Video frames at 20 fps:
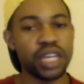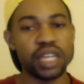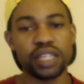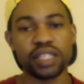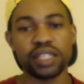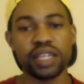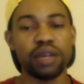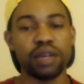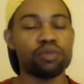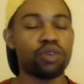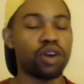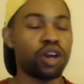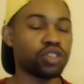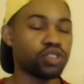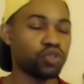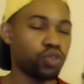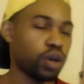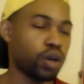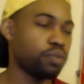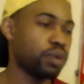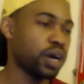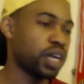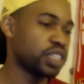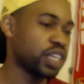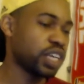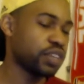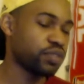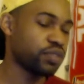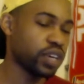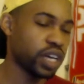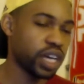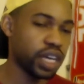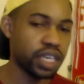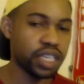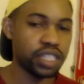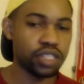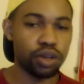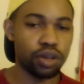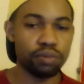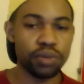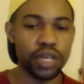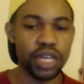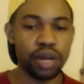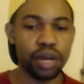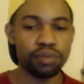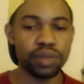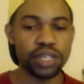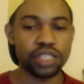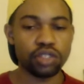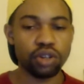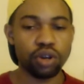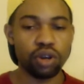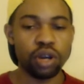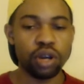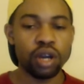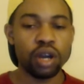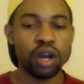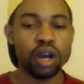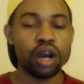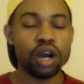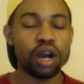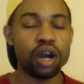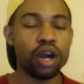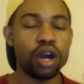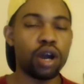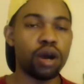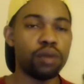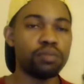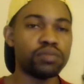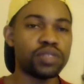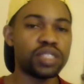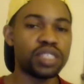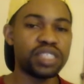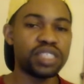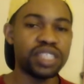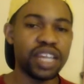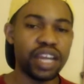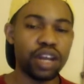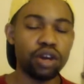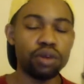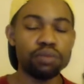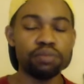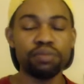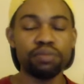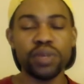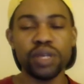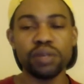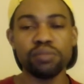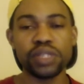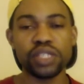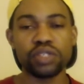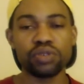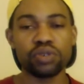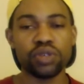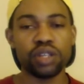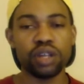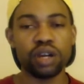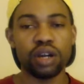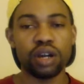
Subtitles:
his name wrong too. I apologize for that. He's gonna be out, man. So they're gonna be missing.